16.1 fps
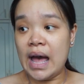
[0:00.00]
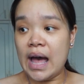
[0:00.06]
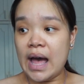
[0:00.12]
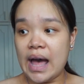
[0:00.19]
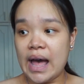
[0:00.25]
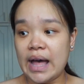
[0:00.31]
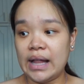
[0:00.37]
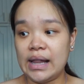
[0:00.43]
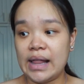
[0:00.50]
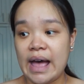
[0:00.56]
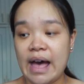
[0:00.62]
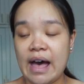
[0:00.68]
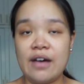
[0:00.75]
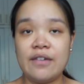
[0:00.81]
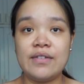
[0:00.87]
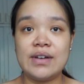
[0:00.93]
I'll
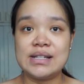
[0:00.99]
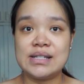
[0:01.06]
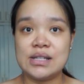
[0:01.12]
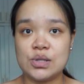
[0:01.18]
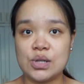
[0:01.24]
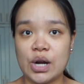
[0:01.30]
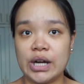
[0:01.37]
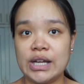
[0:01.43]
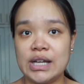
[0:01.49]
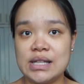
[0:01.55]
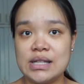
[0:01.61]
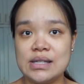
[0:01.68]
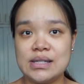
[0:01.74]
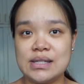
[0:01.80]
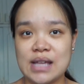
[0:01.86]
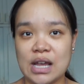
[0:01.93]
have a
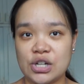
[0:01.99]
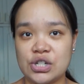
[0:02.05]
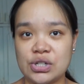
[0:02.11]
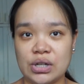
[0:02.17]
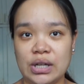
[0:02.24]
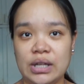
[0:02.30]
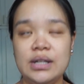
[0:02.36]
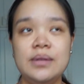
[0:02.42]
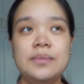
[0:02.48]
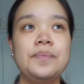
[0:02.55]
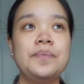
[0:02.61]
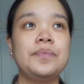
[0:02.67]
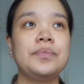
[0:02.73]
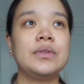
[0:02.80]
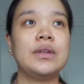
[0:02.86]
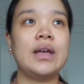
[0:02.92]
cesarean section,
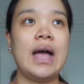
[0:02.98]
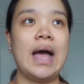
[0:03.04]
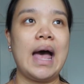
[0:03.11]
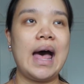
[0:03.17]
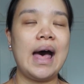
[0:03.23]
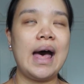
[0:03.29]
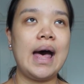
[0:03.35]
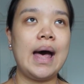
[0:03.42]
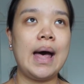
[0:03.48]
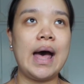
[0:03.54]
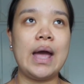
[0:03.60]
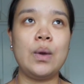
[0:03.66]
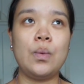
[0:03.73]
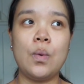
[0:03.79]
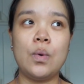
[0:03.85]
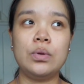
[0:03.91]

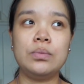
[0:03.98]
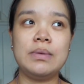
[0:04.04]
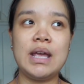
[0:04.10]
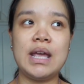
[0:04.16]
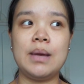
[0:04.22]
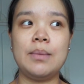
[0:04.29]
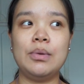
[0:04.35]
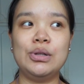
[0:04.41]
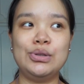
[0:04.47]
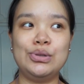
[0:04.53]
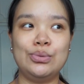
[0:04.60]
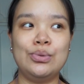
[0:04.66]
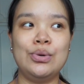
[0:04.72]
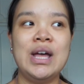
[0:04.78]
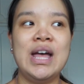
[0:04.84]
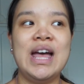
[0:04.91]
I won't be able
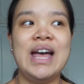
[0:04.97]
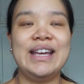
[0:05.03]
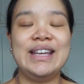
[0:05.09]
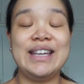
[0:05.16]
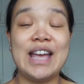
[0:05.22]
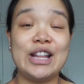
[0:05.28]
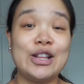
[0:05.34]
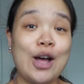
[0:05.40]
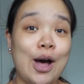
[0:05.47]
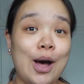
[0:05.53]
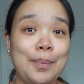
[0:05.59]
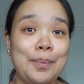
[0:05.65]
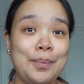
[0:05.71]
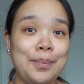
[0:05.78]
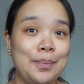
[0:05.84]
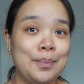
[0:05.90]
to get
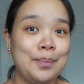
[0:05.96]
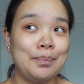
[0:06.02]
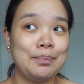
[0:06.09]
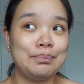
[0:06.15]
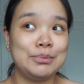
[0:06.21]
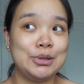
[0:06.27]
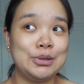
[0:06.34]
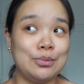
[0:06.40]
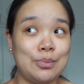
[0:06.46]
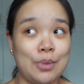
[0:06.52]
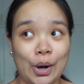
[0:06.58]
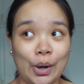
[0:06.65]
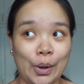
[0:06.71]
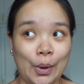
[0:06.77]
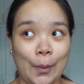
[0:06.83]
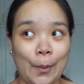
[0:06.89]
up
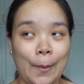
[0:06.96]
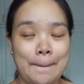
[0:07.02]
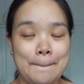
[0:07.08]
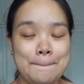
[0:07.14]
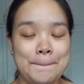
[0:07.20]
tomorrow.